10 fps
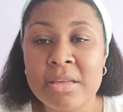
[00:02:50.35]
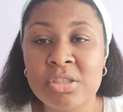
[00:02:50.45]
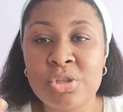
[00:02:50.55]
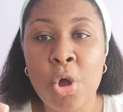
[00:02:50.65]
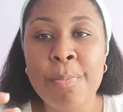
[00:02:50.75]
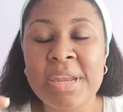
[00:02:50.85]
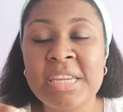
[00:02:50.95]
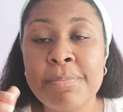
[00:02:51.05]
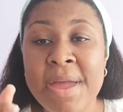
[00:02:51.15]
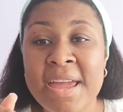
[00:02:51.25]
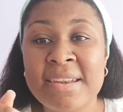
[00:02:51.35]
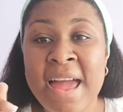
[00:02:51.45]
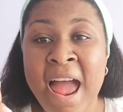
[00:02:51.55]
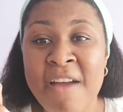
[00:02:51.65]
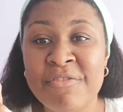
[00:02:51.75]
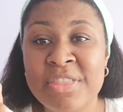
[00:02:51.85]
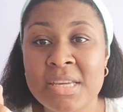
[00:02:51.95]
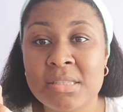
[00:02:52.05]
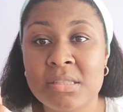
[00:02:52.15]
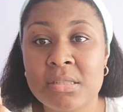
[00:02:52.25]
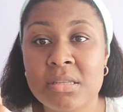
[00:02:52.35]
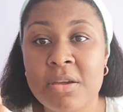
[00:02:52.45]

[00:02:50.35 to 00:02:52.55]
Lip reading: so many men have this